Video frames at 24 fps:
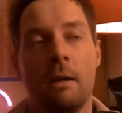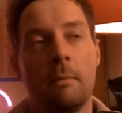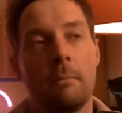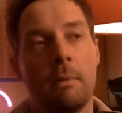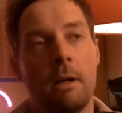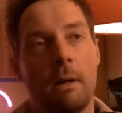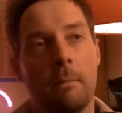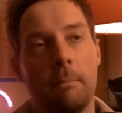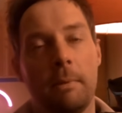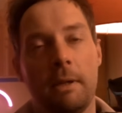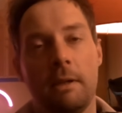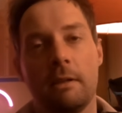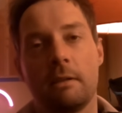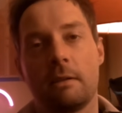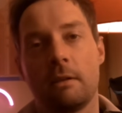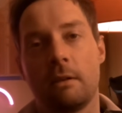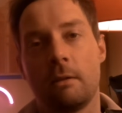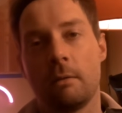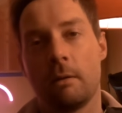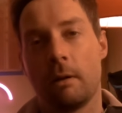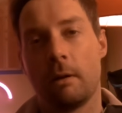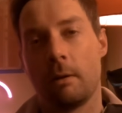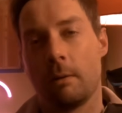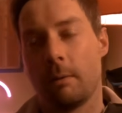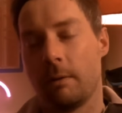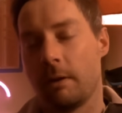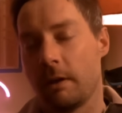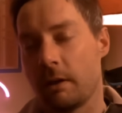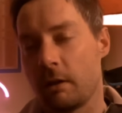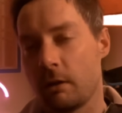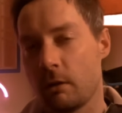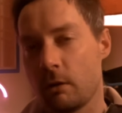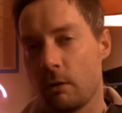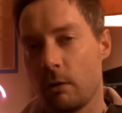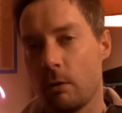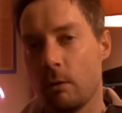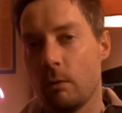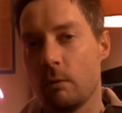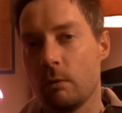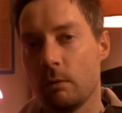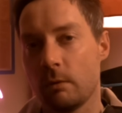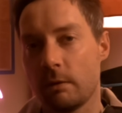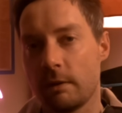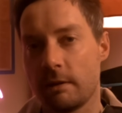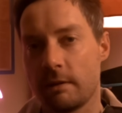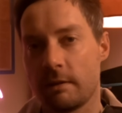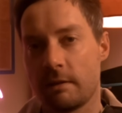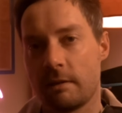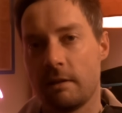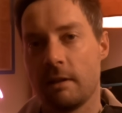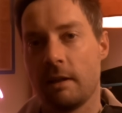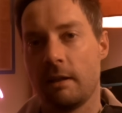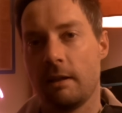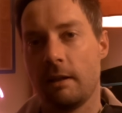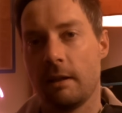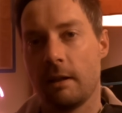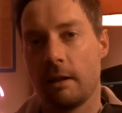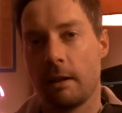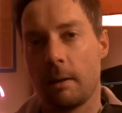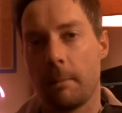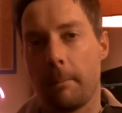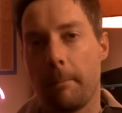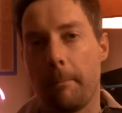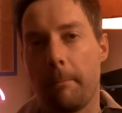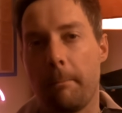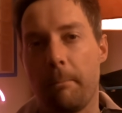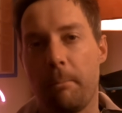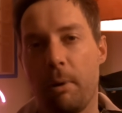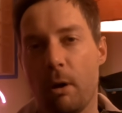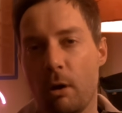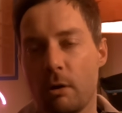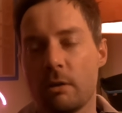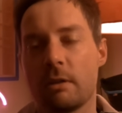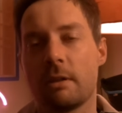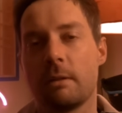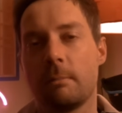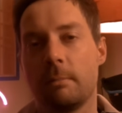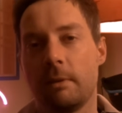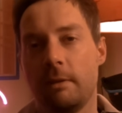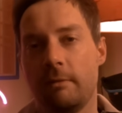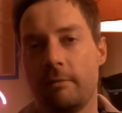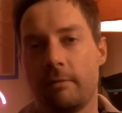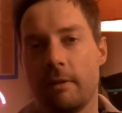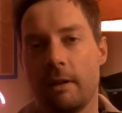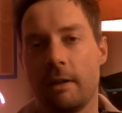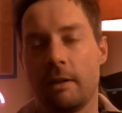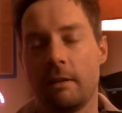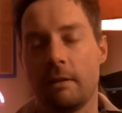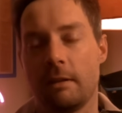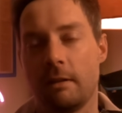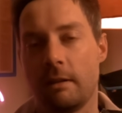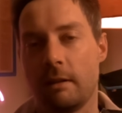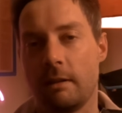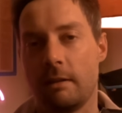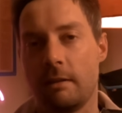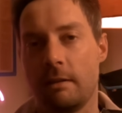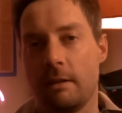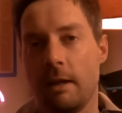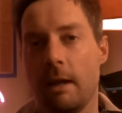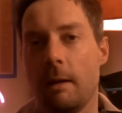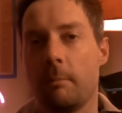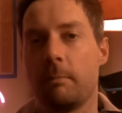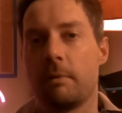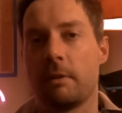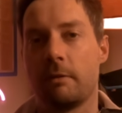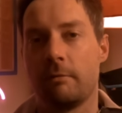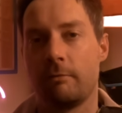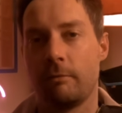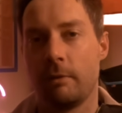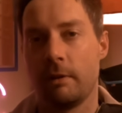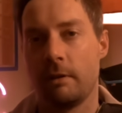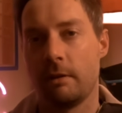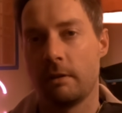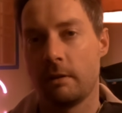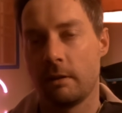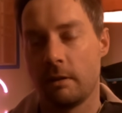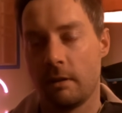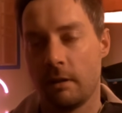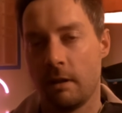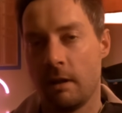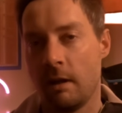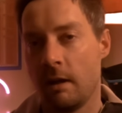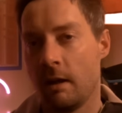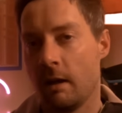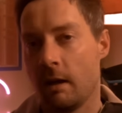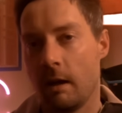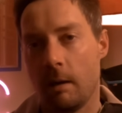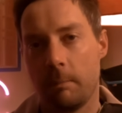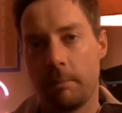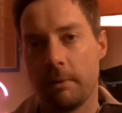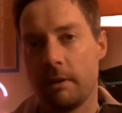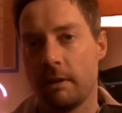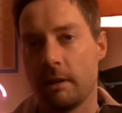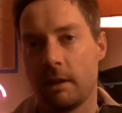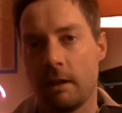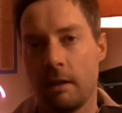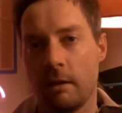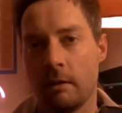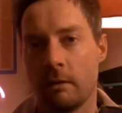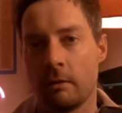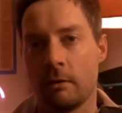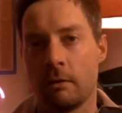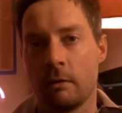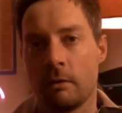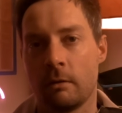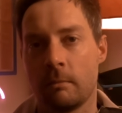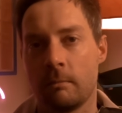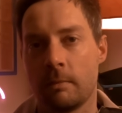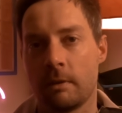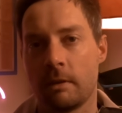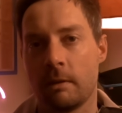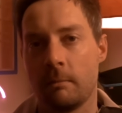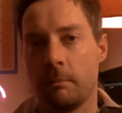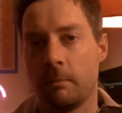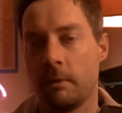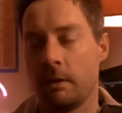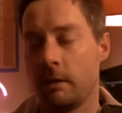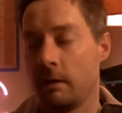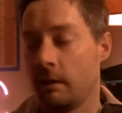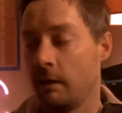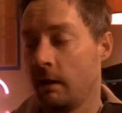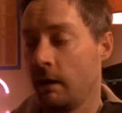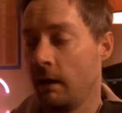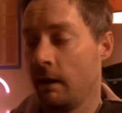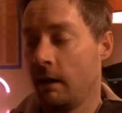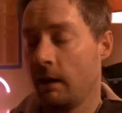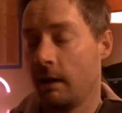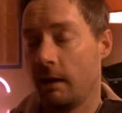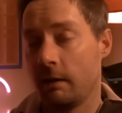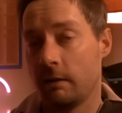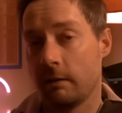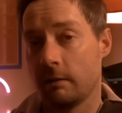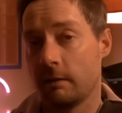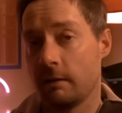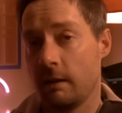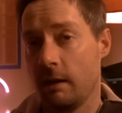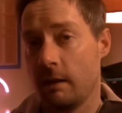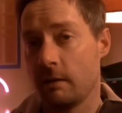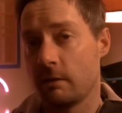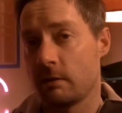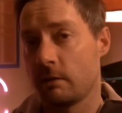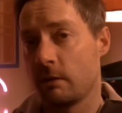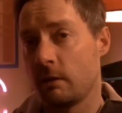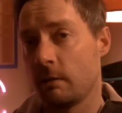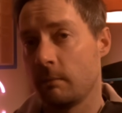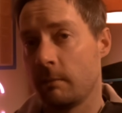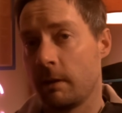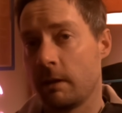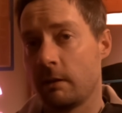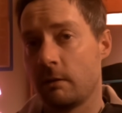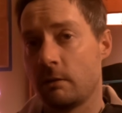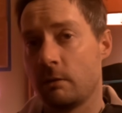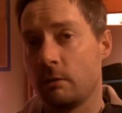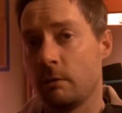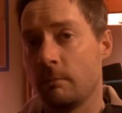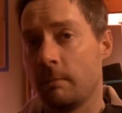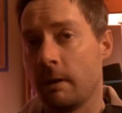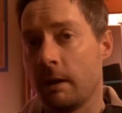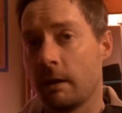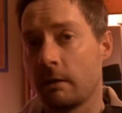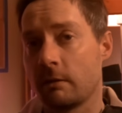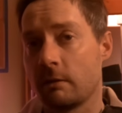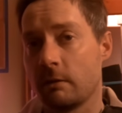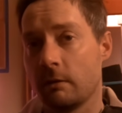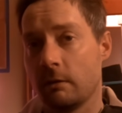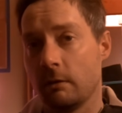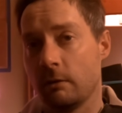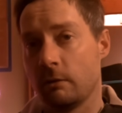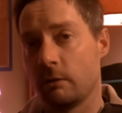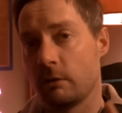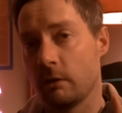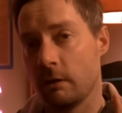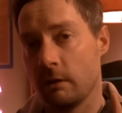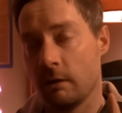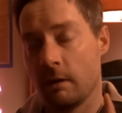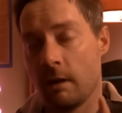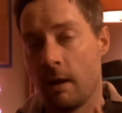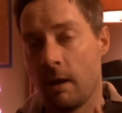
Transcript: But I'll basically go out on the coldest night I can possibly find in the depths of winter, up in the Cairngorm somewhere, and I'll test out my 2-bag solution.